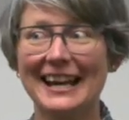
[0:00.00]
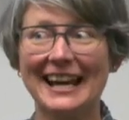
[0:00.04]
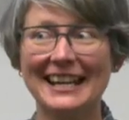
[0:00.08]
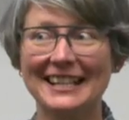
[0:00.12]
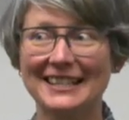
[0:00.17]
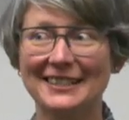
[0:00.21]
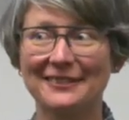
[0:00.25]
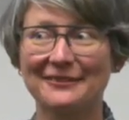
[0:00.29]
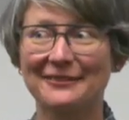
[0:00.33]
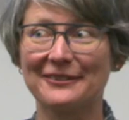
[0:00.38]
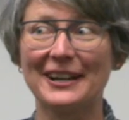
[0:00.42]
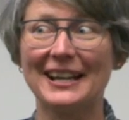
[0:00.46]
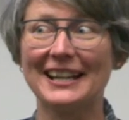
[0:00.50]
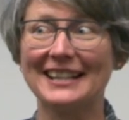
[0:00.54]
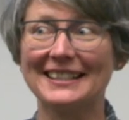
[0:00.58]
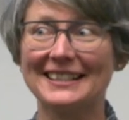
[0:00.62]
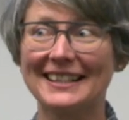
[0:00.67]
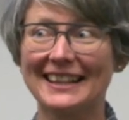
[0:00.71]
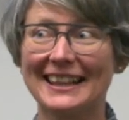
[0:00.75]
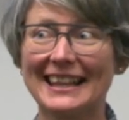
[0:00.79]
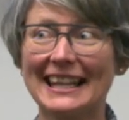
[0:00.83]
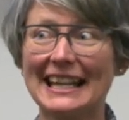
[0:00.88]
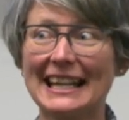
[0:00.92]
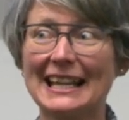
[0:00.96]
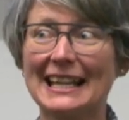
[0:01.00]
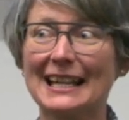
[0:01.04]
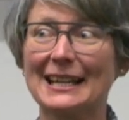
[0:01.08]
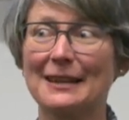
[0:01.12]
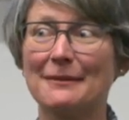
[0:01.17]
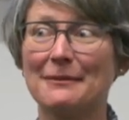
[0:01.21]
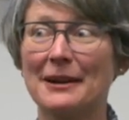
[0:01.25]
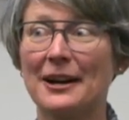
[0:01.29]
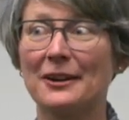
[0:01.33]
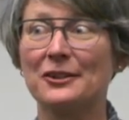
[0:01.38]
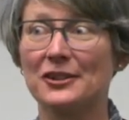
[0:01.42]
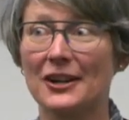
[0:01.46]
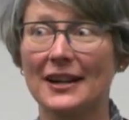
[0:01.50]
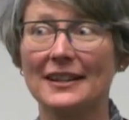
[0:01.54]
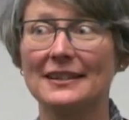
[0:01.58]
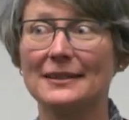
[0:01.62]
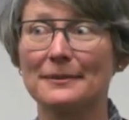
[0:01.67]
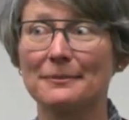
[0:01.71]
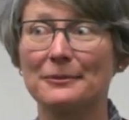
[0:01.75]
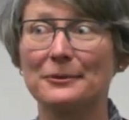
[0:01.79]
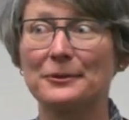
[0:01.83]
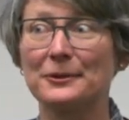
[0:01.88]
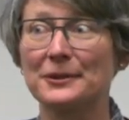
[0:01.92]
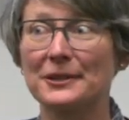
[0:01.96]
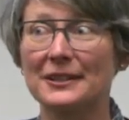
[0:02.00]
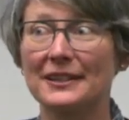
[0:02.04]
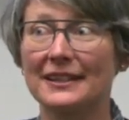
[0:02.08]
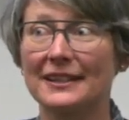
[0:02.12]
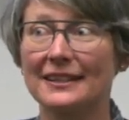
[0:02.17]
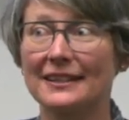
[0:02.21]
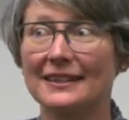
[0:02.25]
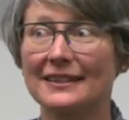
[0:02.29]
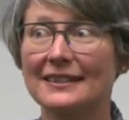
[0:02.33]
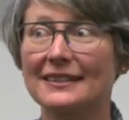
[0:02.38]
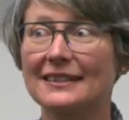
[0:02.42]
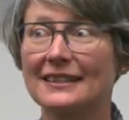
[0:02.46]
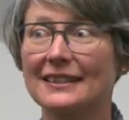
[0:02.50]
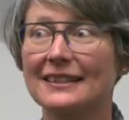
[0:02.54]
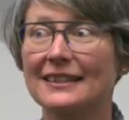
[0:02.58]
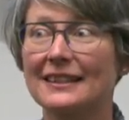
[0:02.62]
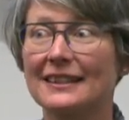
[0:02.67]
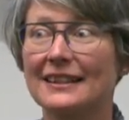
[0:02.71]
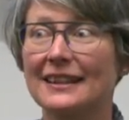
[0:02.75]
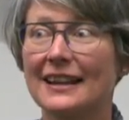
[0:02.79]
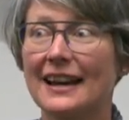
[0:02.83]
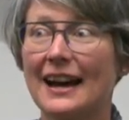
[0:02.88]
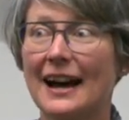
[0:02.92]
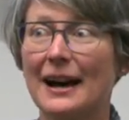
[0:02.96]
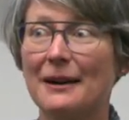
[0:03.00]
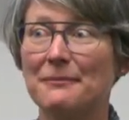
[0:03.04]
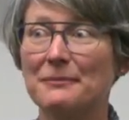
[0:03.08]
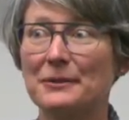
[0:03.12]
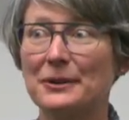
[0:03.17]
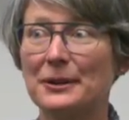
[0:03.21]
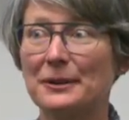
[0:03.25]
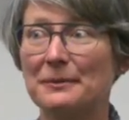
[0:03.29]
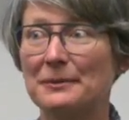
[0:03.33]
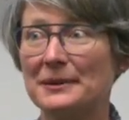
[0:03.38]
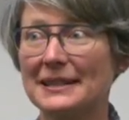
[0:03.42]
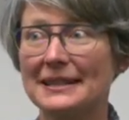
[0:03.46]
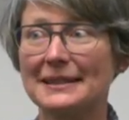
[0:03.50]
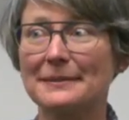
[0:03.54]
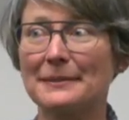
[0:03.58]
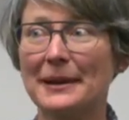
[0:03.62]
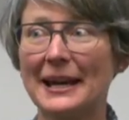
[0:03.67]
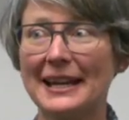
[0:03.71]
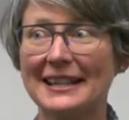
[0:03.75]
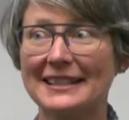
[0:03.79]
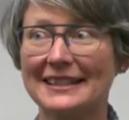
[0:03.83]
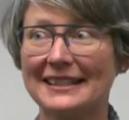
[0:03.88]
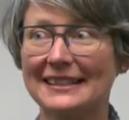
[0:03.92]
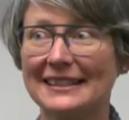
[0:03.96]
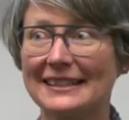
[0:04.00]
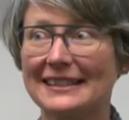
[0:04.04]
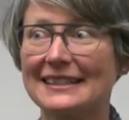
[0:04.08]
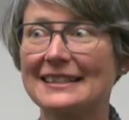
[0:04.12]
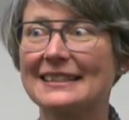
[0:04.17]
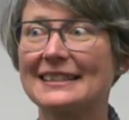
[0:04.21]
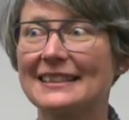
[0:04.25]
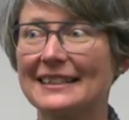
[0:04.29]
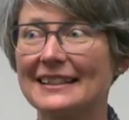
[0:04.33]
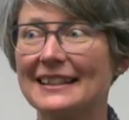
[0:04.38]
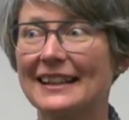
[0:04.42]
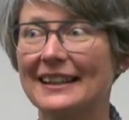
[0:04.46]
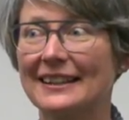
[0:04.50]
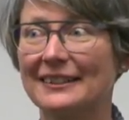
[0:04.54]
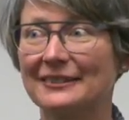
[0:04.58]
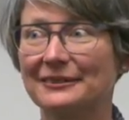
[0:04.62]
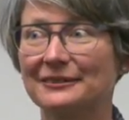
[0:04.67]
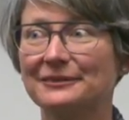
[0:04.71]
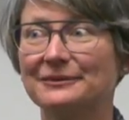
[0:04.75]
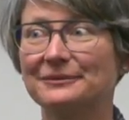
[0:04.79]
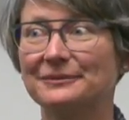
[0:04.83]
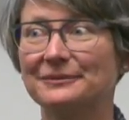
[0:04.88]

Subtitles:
creative ways and thinking about transport and given spaces. Yeah.